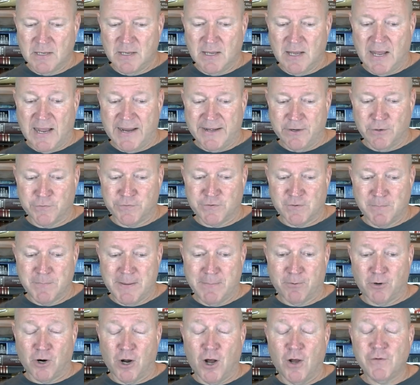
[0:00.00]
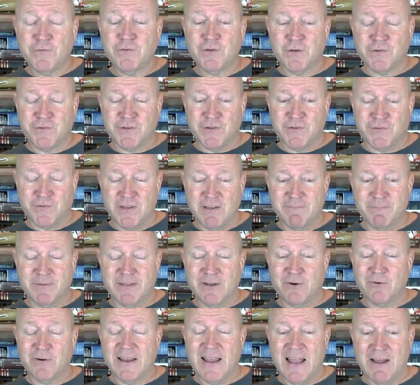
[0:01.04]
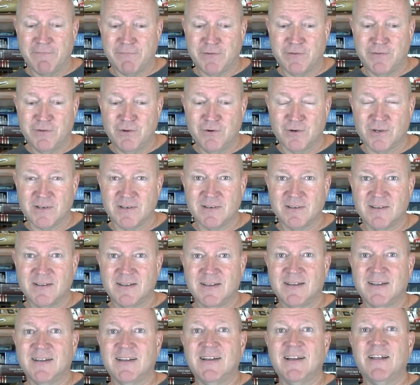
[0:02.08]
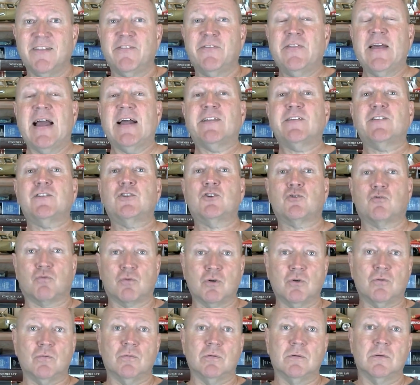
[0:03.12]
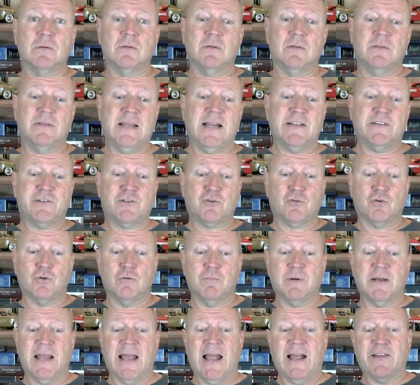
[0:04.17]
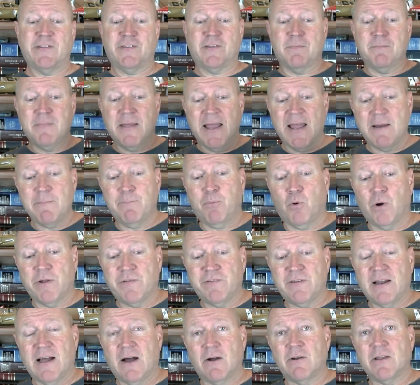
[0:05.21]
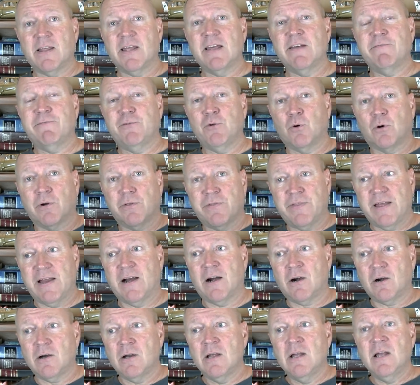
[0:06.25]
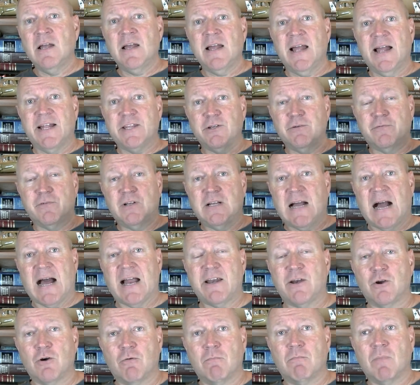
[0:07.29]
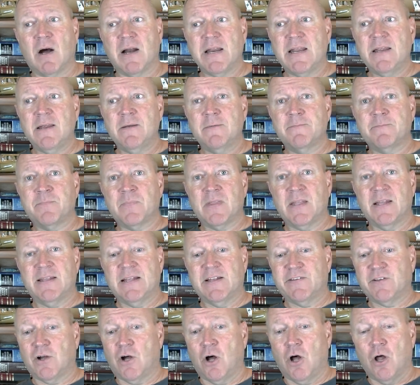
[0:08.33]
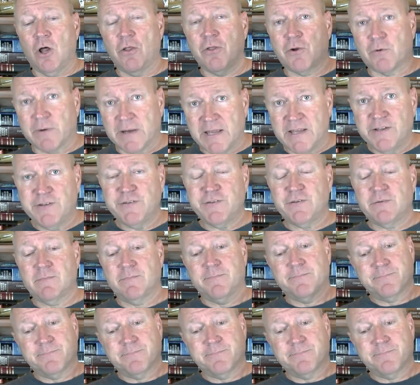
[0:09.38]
I know some people are also going to say, Steve, but they don't have to do it. That's true. That's true. But as the man pointed out, if you're there and you've got no money, and that's all there is,